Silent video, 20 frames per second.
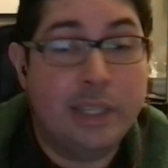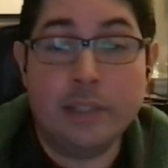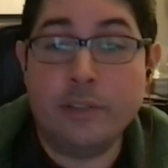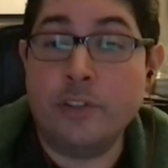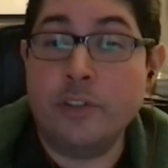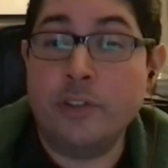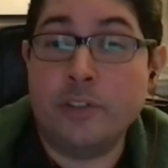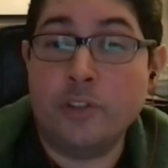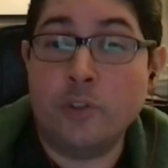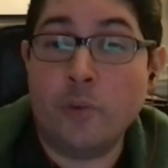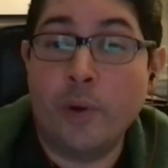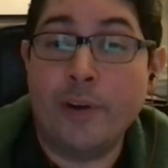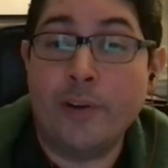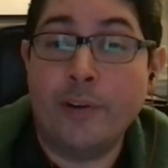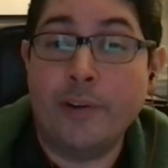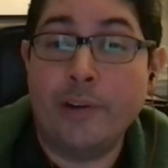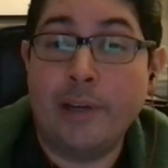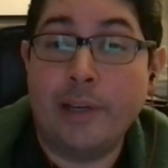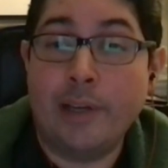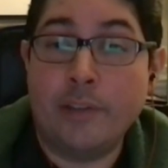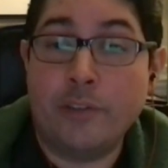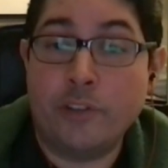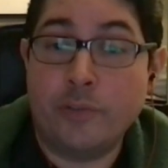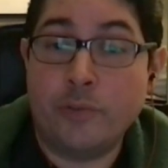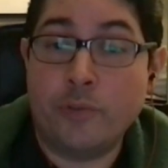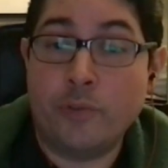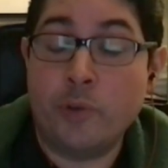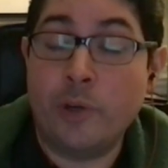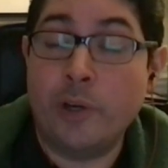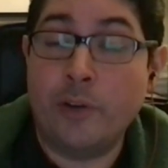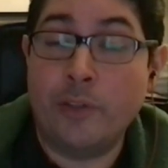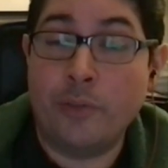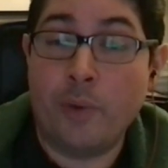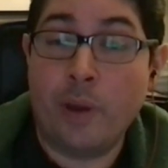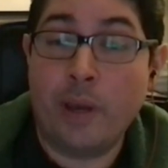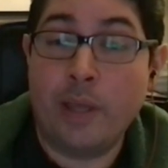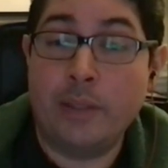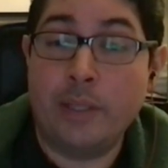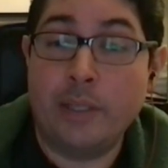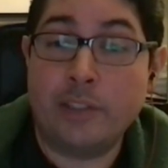a link to the Twitter
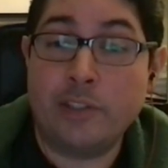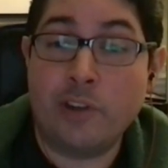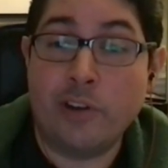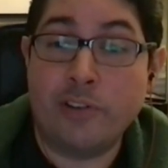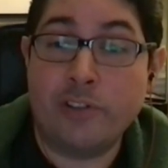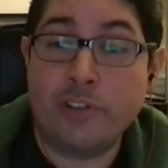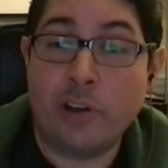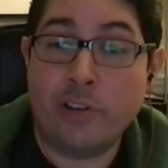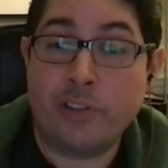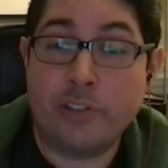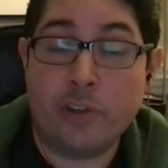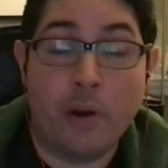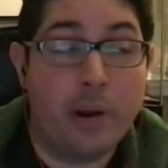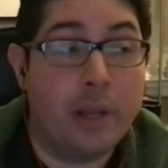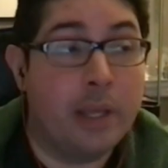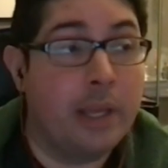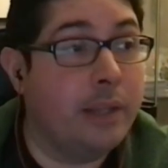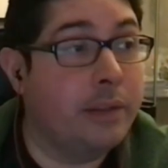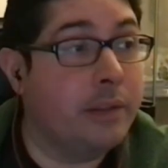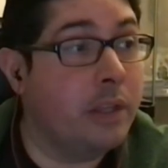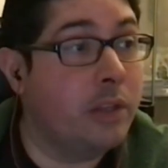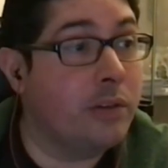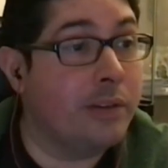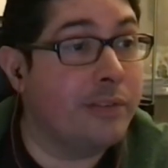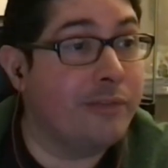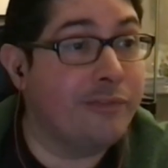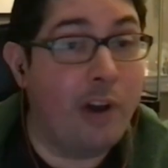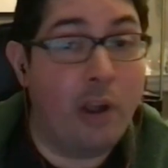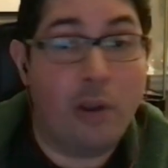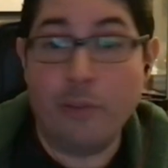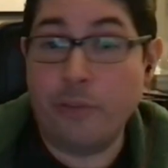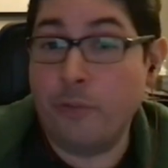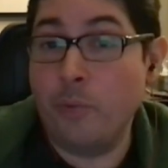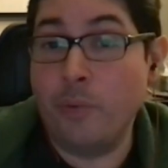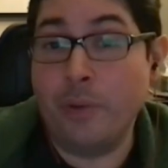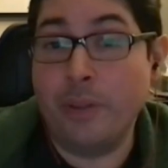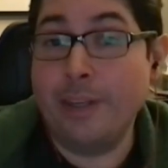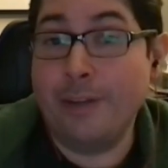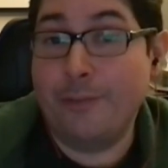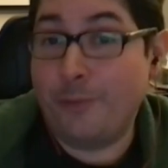thread that StarStock started, and then you can follow
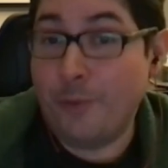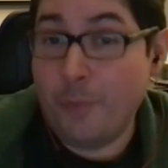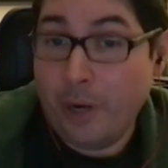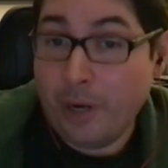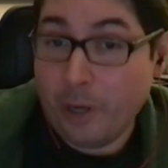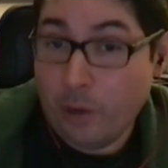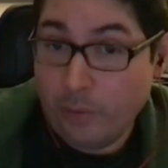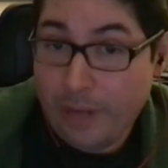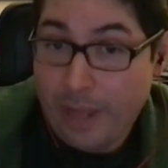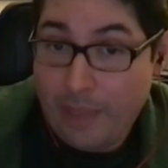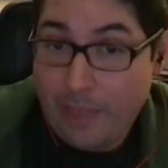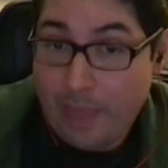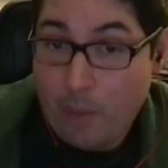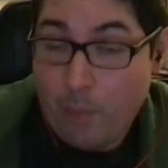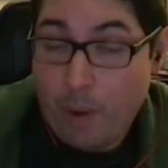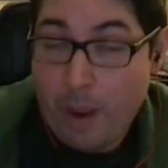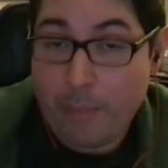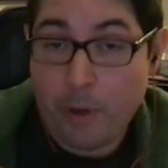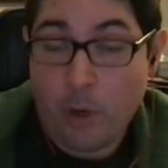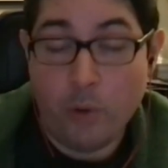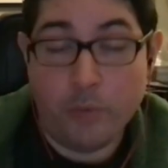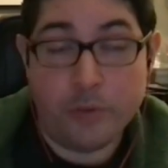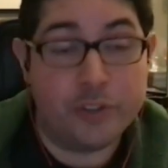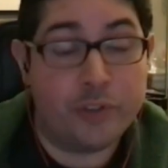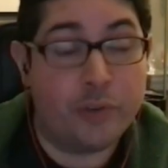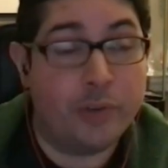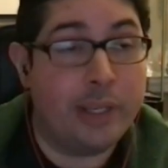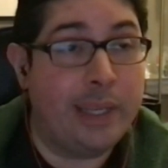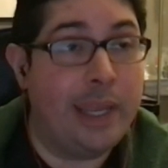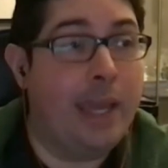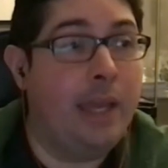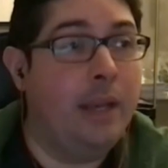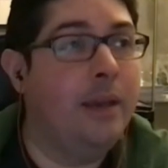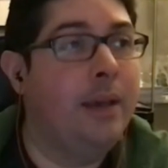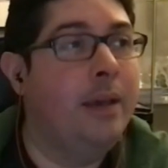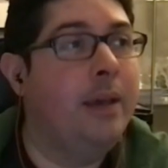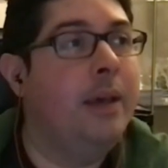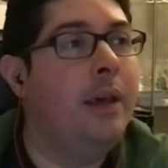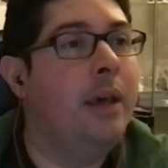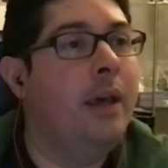through with it. If you want to go down that rabbit hole, you certainly
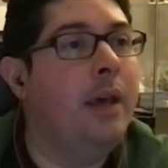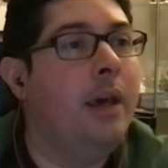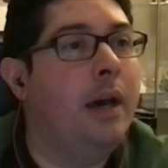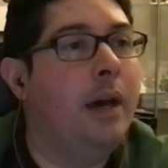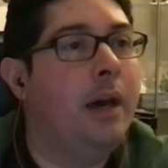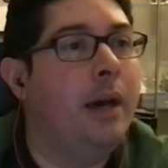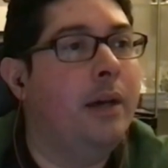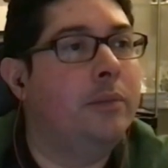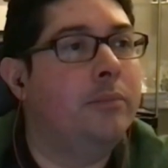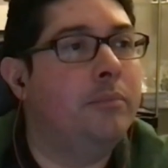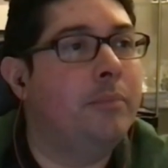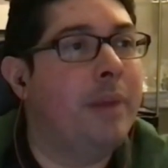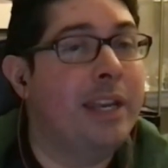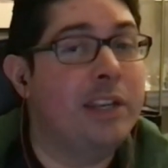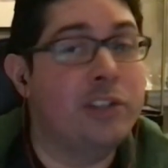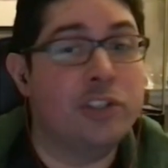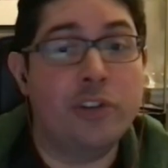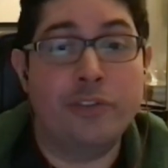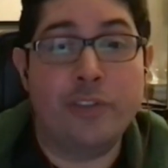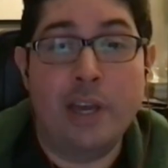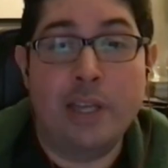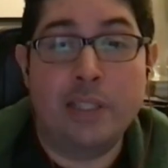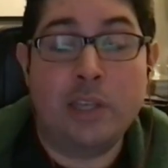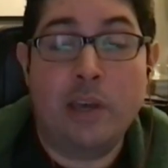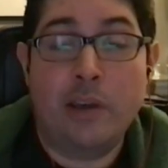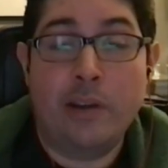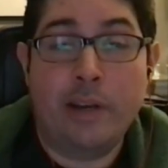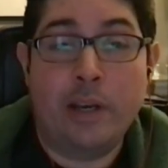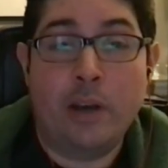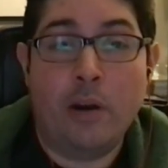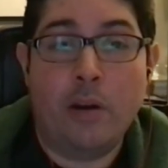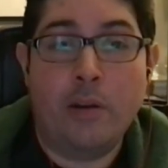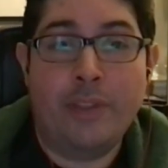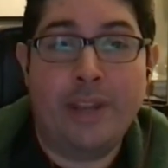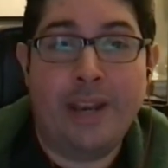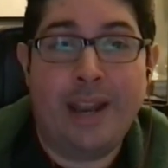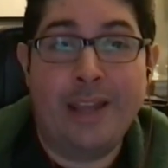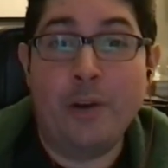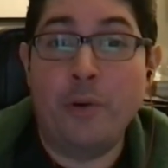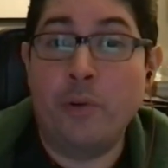can. My initial thoughts on it
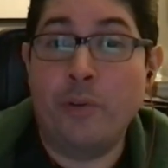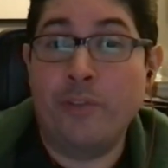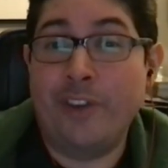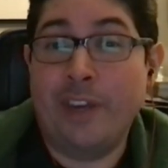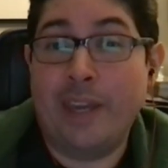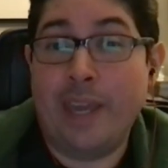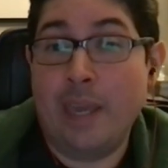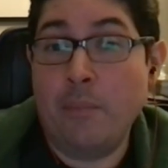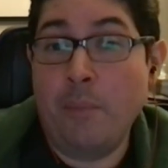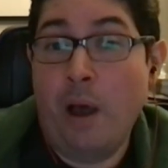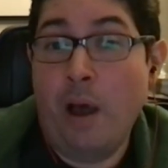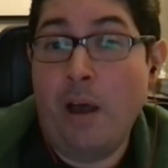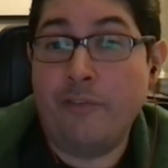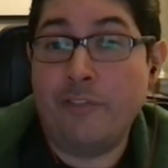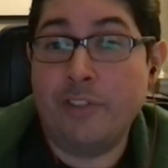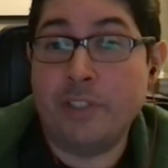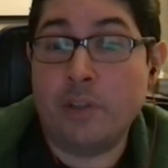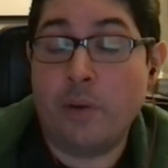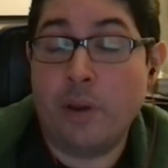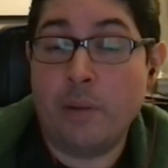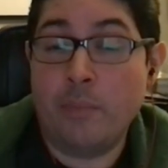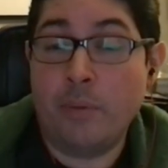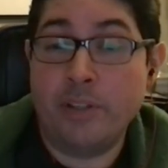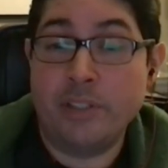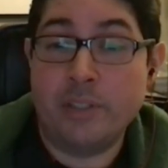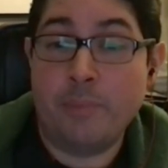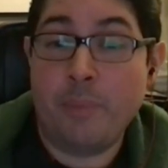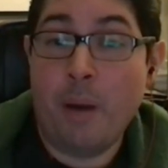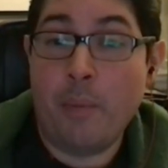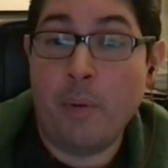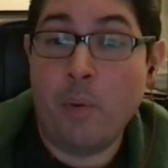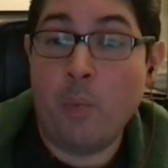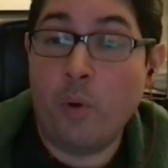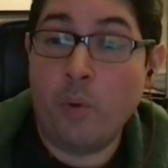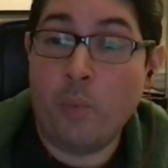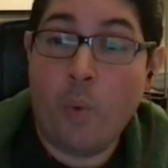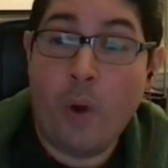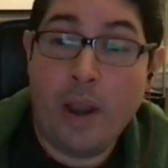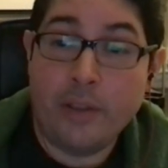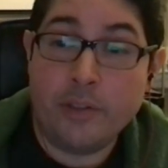are that I don't know if he came off as credible as he probably
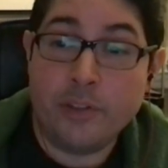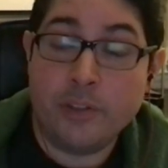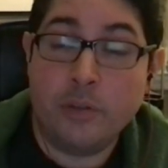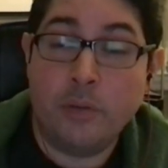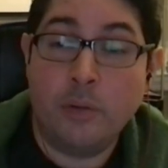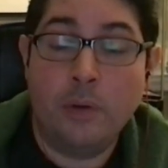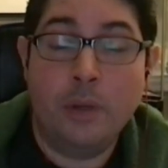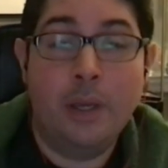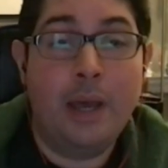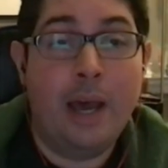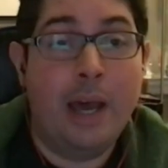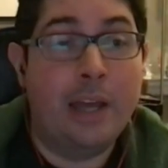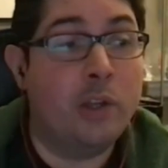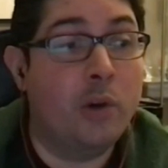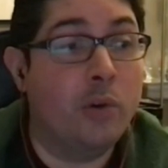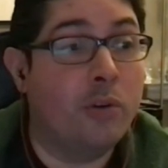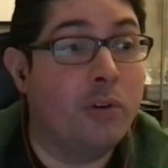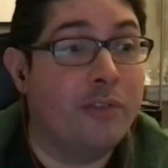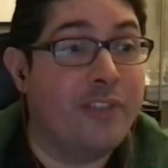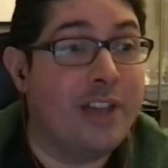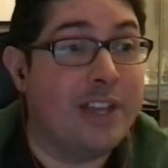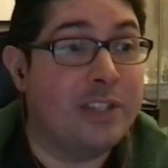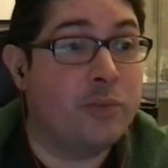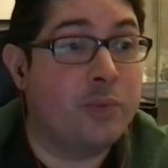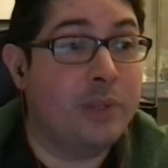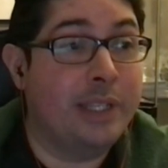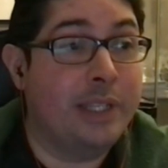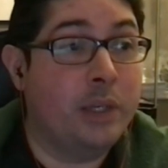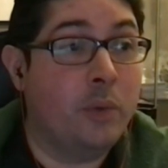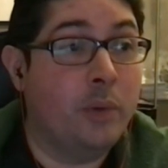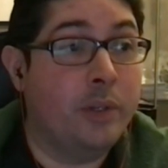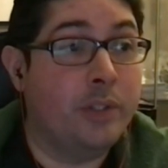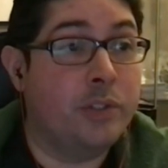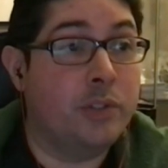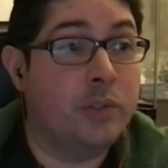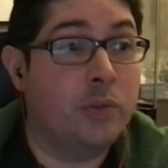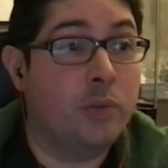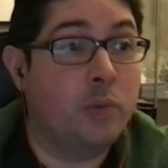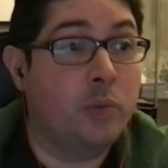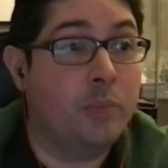would have wanted to. I don't know if that's really
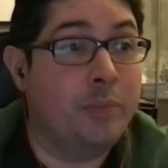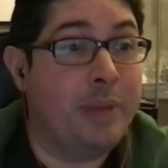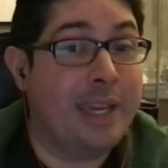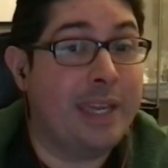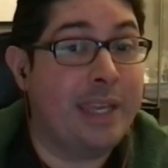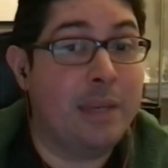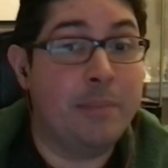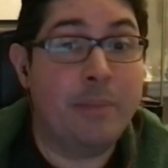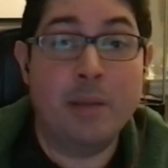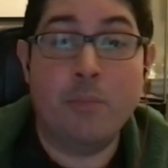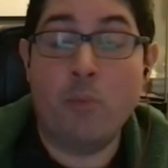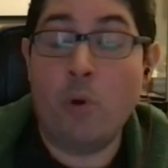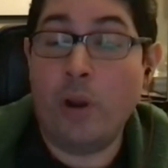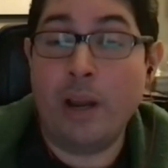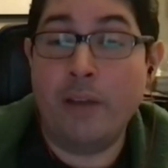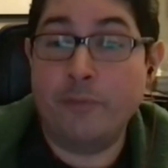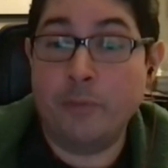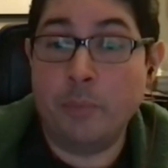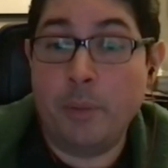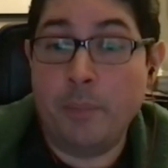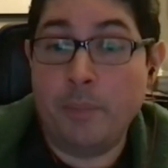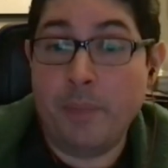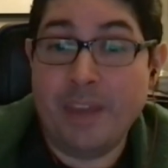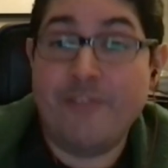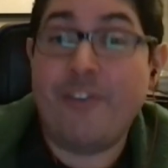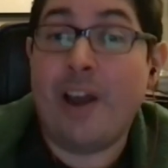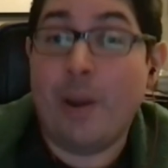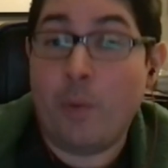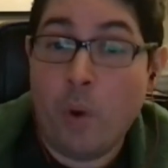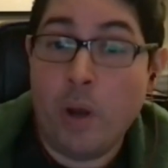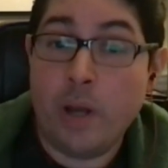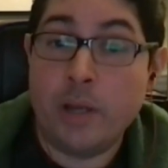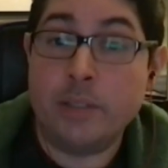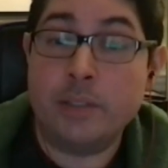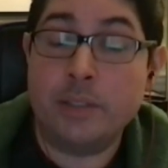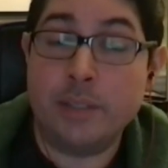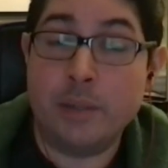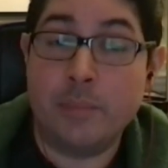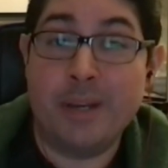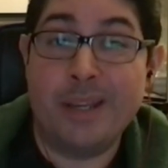going to make anybody more comfortable. If I
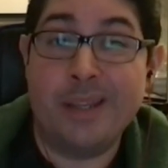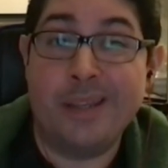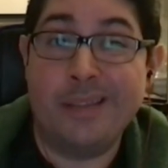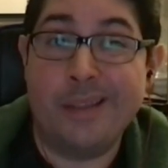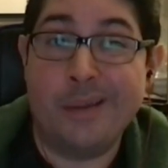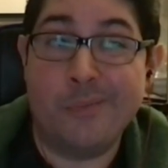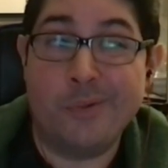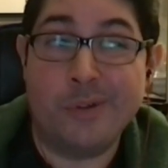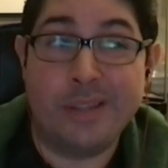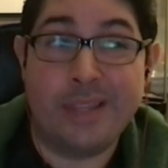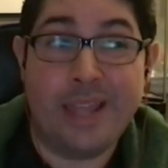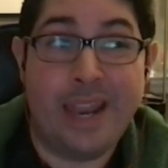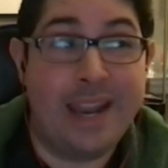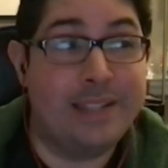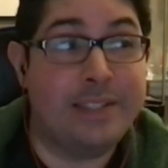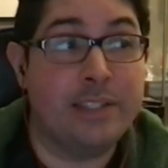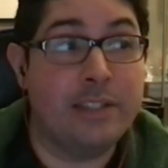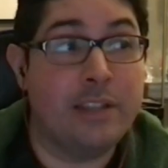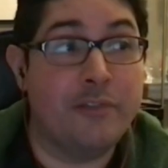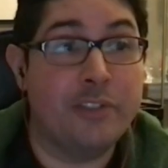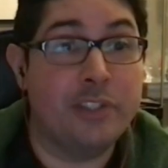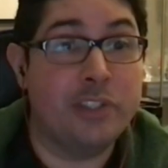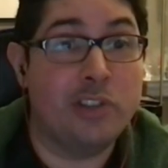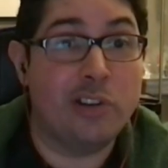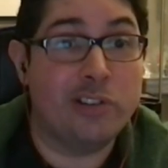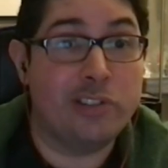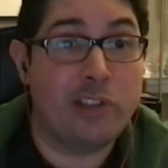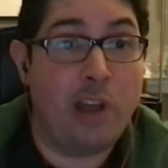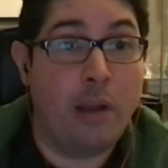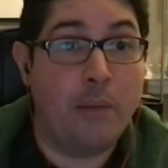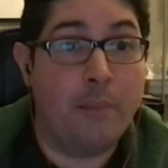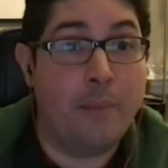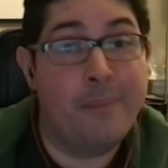was somebody that had stuff in StarStock,